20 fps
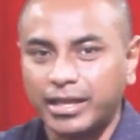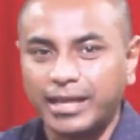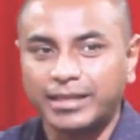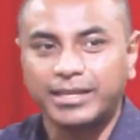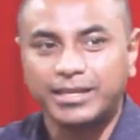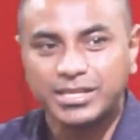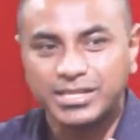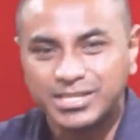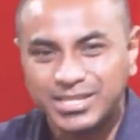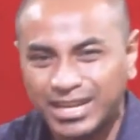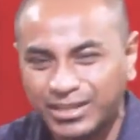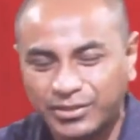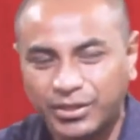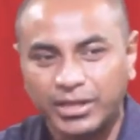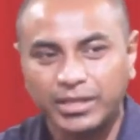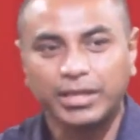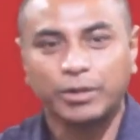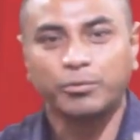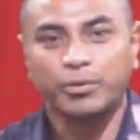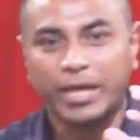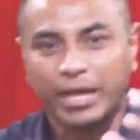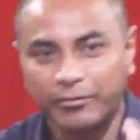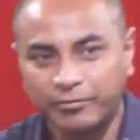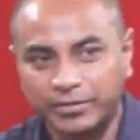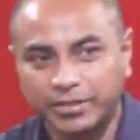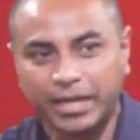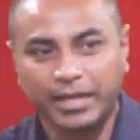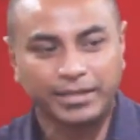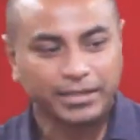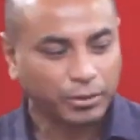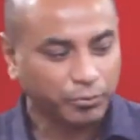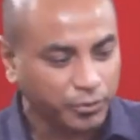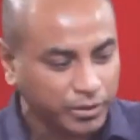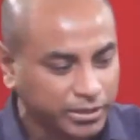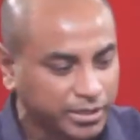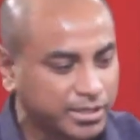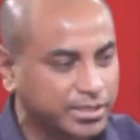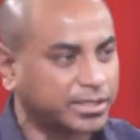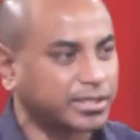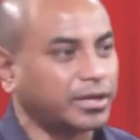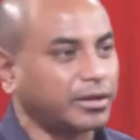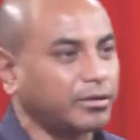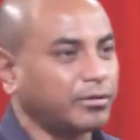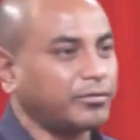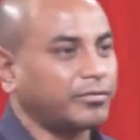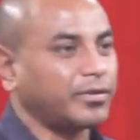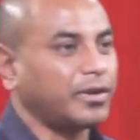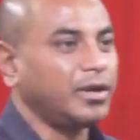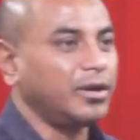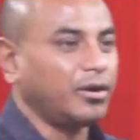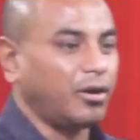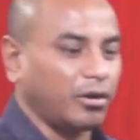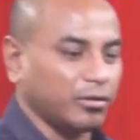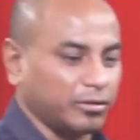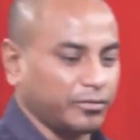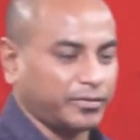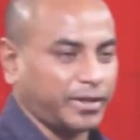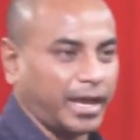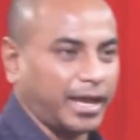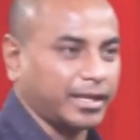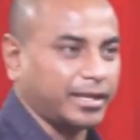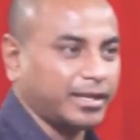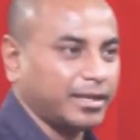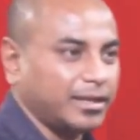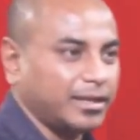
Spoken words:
And there's nothing that we have done that we deserve all of that.